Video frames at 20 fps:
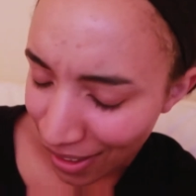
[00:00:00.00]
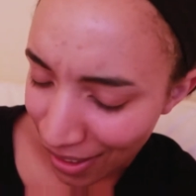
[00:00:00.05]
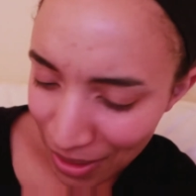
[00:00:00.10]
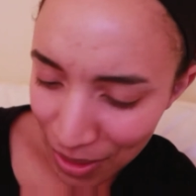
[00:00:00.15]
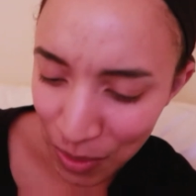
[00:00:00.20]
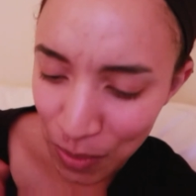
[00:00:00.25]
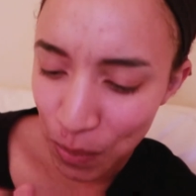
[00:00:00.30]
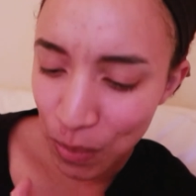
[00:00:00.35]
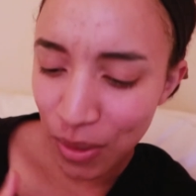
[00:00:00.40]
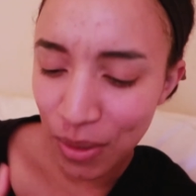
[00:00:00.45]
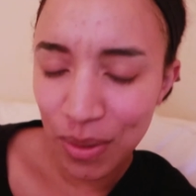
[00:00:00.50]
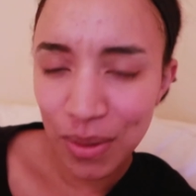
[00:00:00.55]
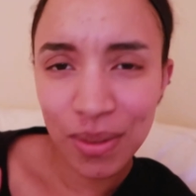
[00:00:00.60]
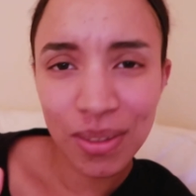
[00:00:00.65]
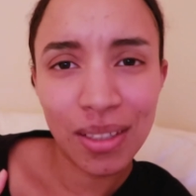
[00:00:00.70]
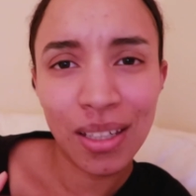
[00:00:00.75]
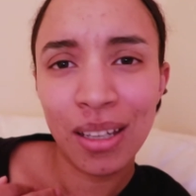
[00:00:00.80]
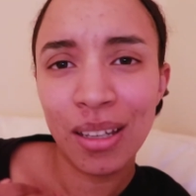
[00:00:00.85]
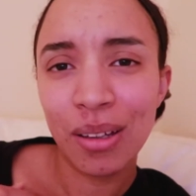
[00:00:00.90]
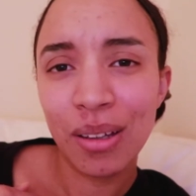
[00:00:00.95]
It's
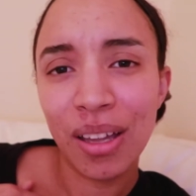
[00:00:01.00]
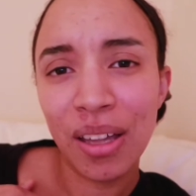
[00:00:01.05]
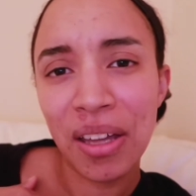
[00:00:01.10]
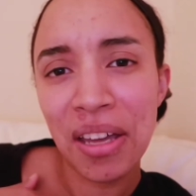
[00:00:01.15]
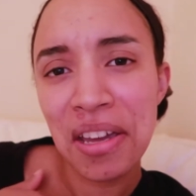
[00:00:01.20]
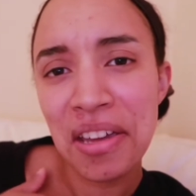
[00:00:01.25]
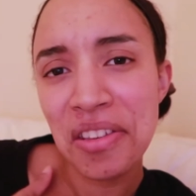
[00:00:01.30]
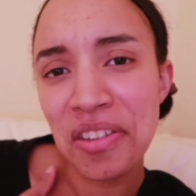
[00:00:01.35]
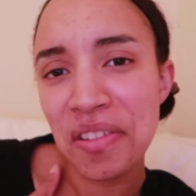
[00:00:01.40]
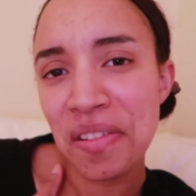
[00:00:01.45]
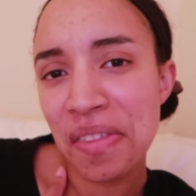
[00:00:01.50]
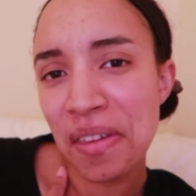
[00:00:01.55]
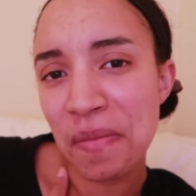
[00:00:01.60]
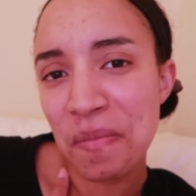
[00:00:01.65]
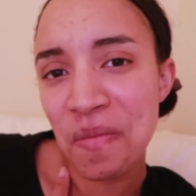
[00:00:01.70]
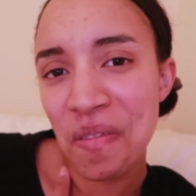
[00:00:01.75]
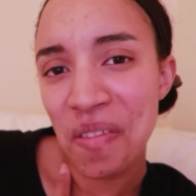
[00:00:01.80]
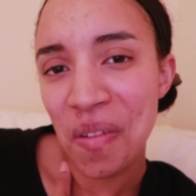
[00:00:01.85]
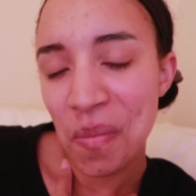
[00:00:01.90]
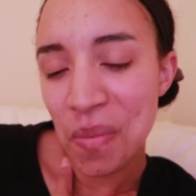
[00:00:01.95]
because I enjoyed that
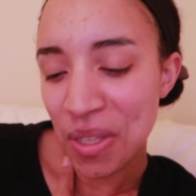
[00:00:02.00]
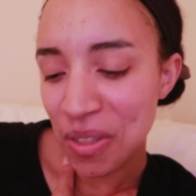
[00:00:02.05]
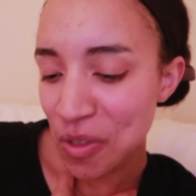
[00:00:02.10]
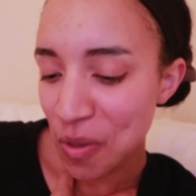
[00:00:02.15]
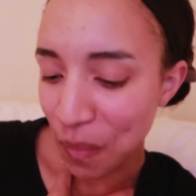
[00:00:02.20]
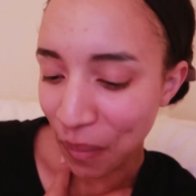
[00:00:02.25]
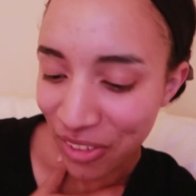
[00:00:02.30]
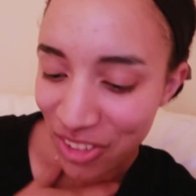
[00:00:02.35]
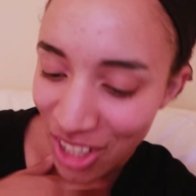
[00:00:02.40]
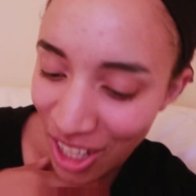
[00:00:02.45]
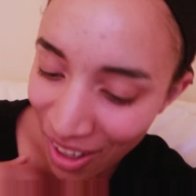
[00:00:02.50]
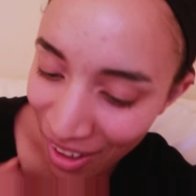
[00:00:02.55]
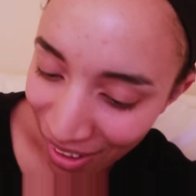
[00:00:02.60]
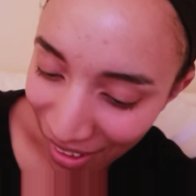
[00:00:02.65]
movie a bit too much.